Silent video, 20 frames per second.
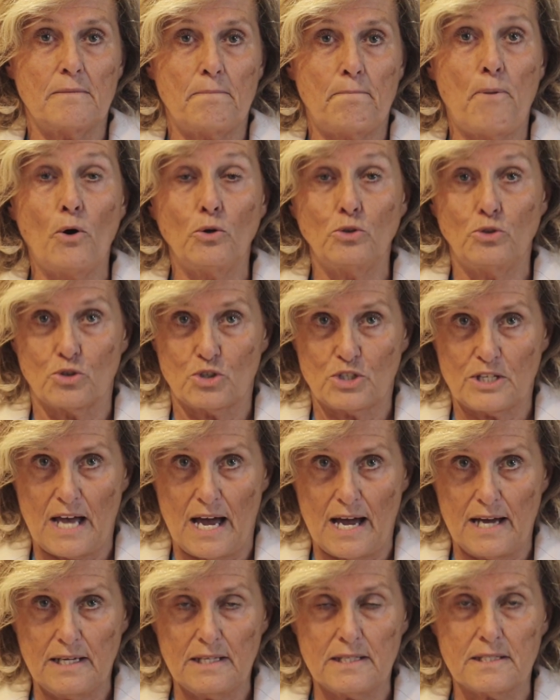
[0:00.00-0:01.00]

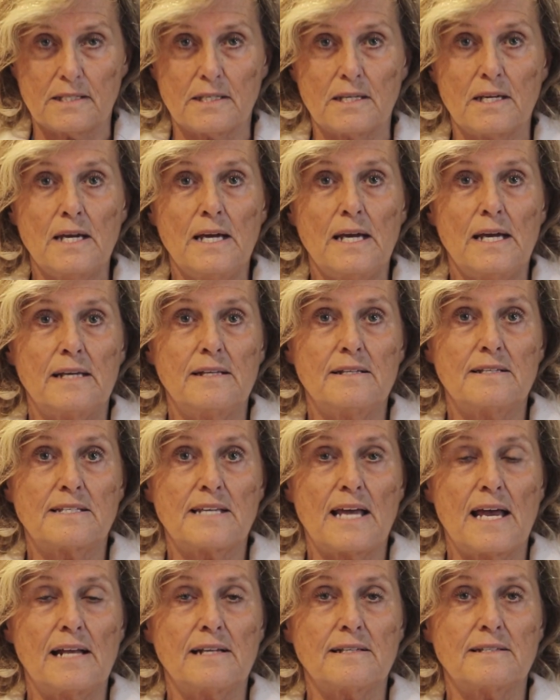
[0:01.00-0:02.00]
podocytes, in
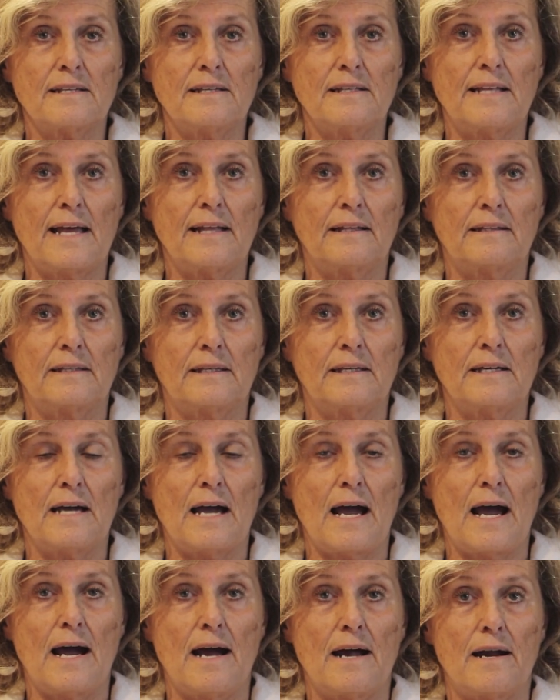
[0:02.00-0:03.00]
cells that
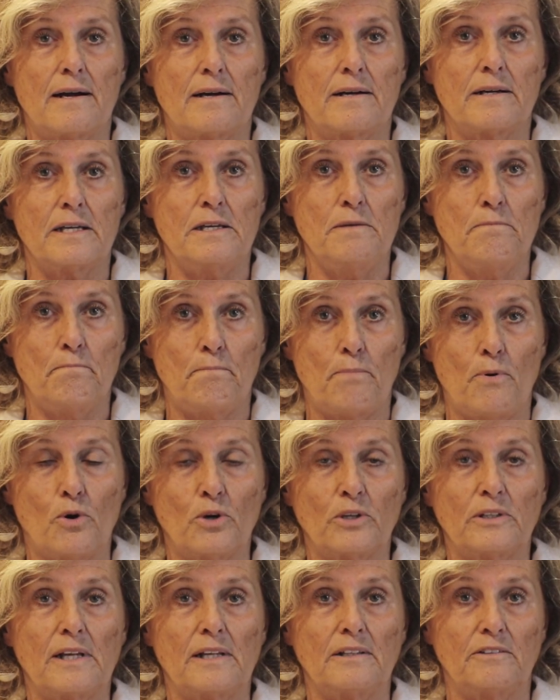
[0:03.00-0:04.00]
are
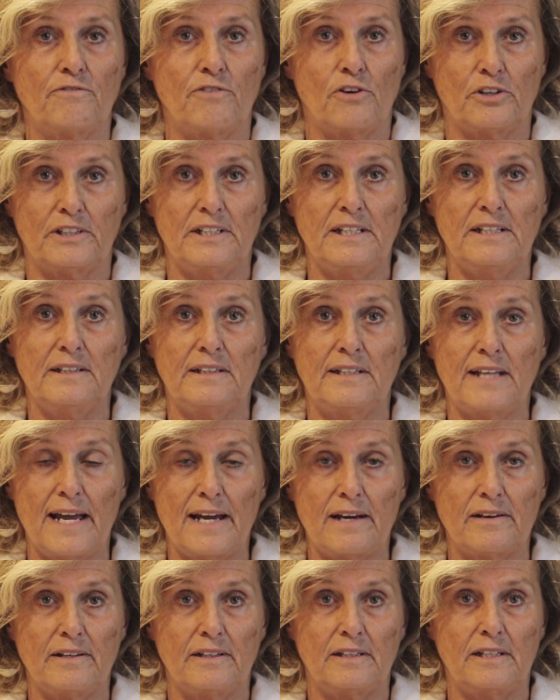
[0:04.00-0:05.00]
important for the
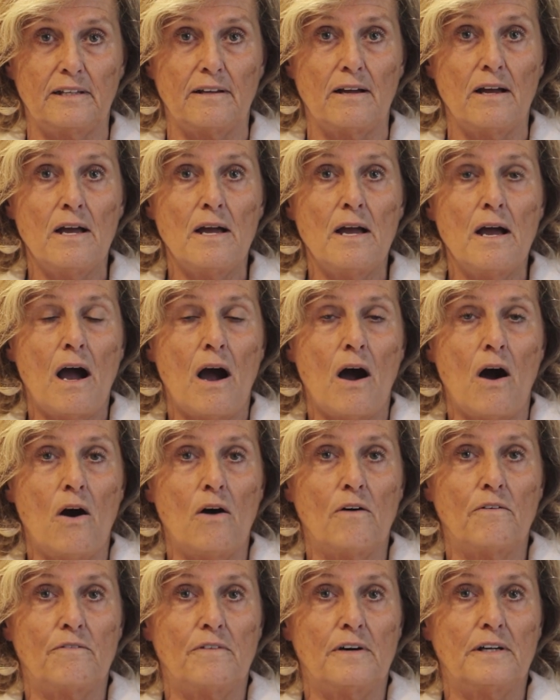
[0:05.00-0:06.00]
integrity
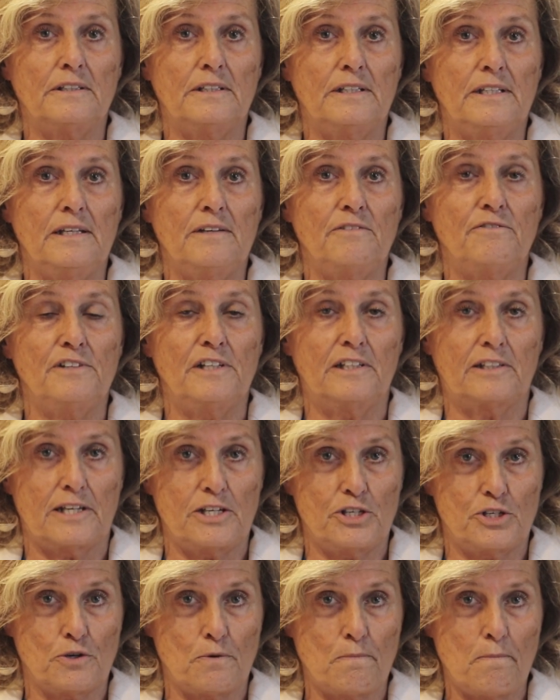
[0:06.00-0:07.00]
of the
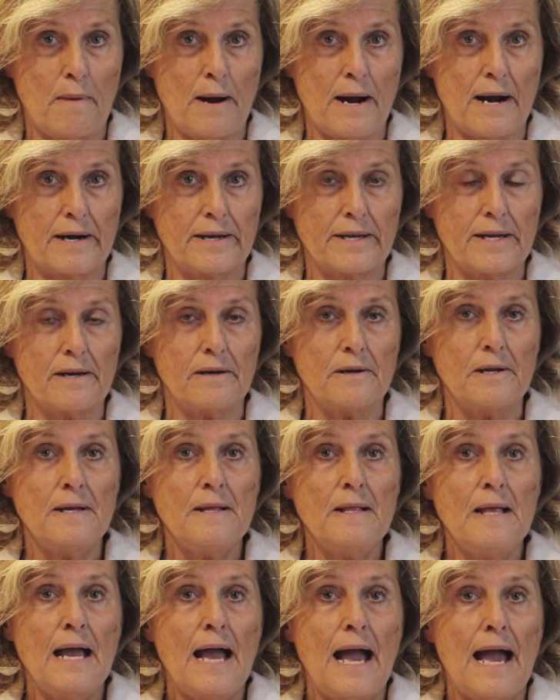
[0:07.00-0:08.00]
filtration barrier,
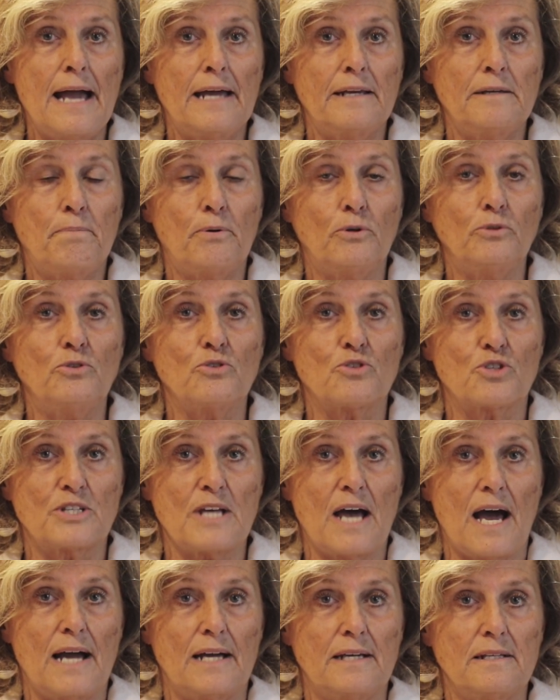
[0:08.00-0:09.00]
and
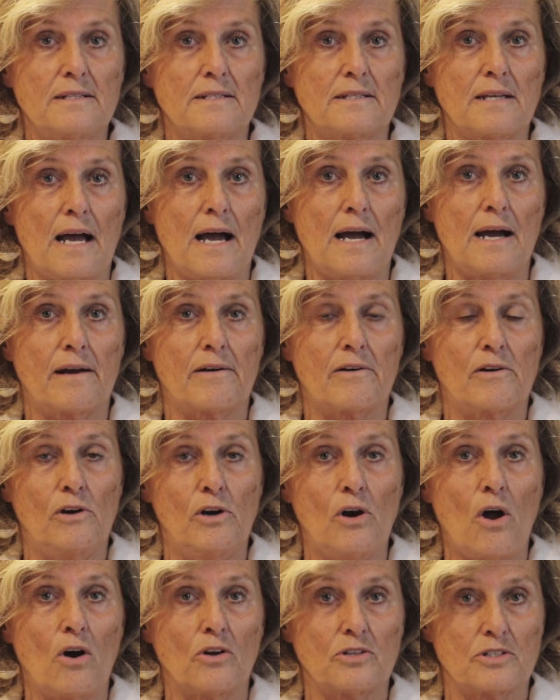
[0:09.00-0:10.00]
podocytes are
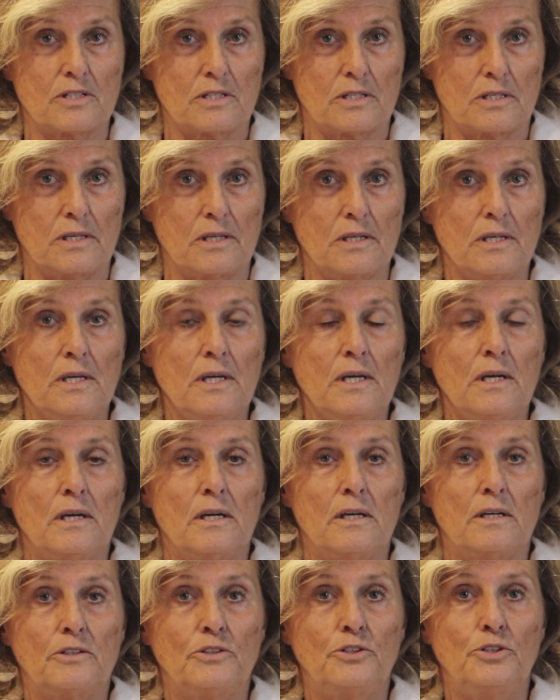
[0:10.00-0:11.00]
lost
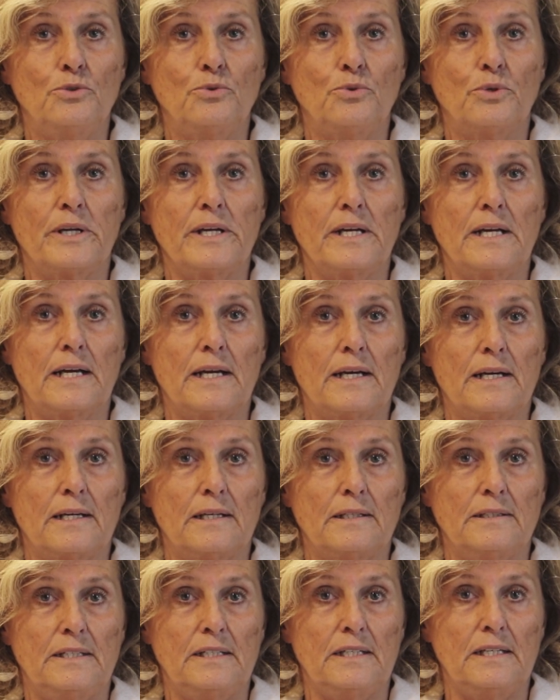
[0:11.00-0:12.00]
during
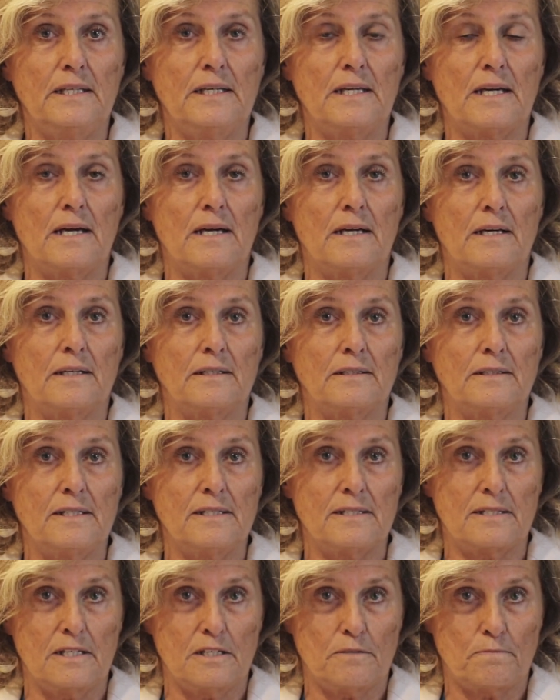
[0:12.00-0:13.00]
the
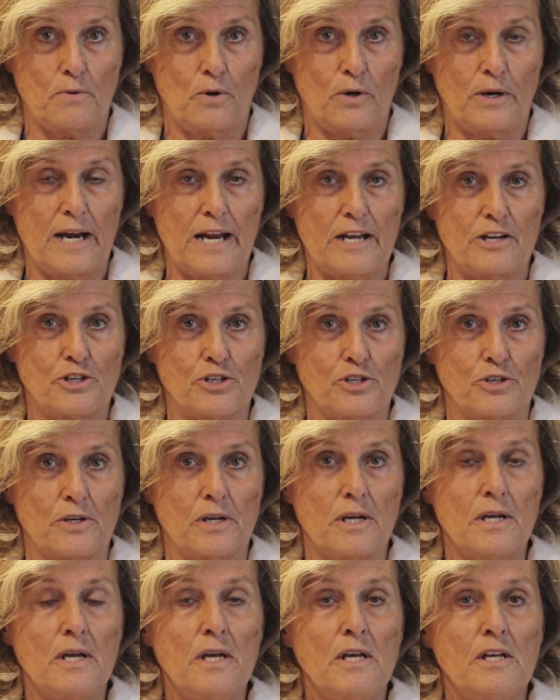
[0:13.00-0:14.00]
disease progression.
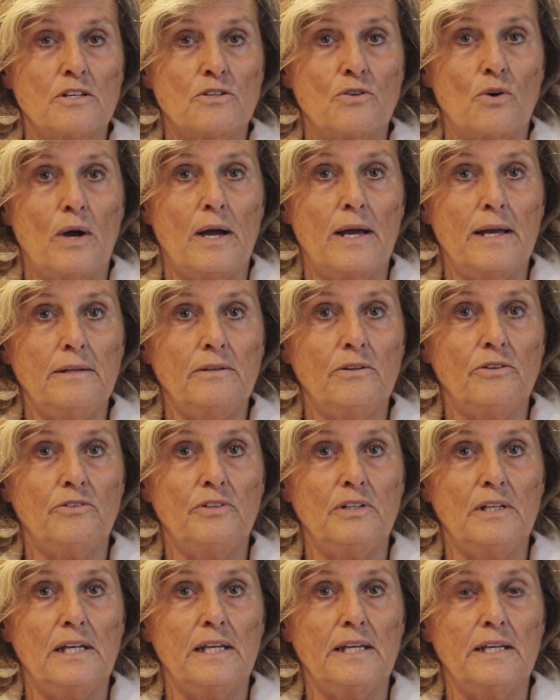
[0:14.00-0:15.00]
So
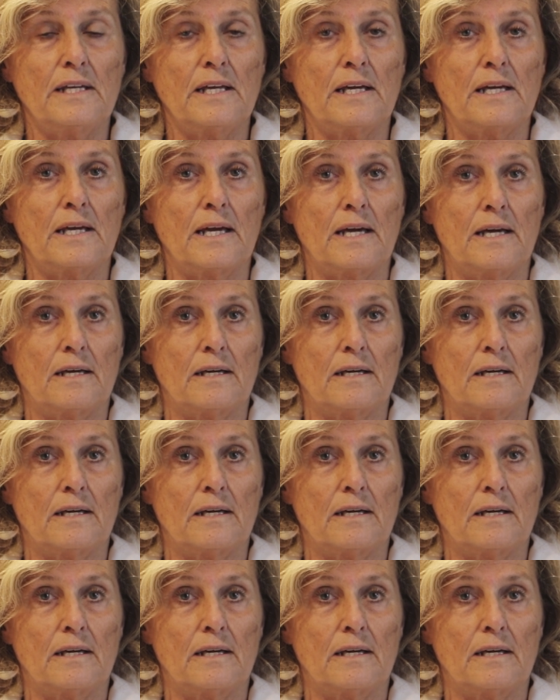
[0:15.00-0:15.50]
endothelin